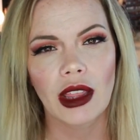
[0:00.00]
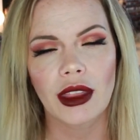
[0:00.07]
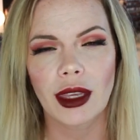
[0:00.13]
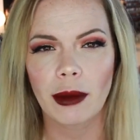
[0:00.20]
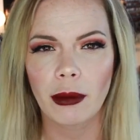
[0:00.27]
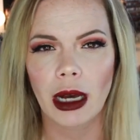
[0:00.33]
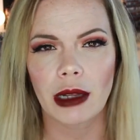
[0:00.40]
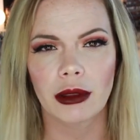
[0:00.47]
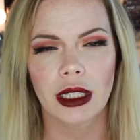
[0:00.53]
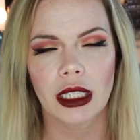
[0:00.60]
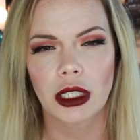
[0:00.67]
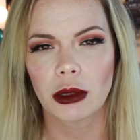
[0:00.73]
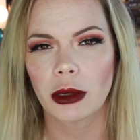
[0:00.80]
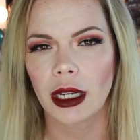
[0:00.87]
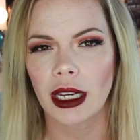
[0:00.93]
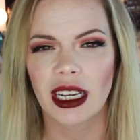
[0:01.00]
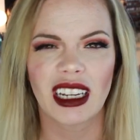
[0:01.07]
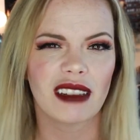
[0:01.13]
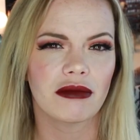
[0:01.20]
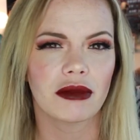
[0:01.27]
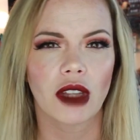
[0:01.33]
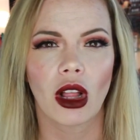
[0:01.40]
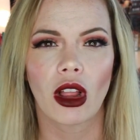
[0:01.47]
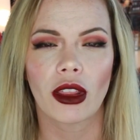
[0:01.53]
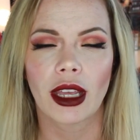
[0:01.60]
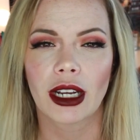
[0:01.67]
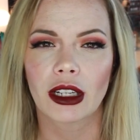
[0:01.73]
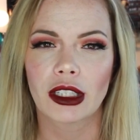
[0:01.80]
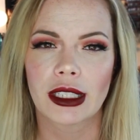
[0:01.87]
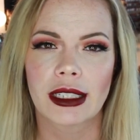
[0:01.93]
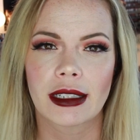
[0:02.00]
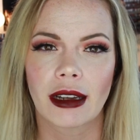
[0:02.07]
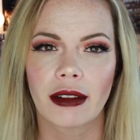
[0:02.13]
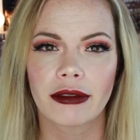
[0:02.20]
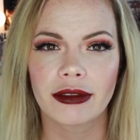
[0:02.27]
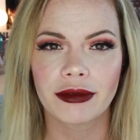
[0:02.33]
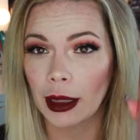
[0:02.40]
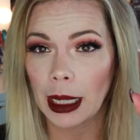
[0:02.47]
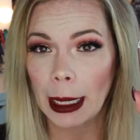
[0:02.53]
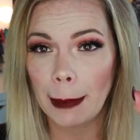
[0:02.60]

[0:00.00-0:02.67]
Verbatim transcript: the amount that you get, all that good stuff.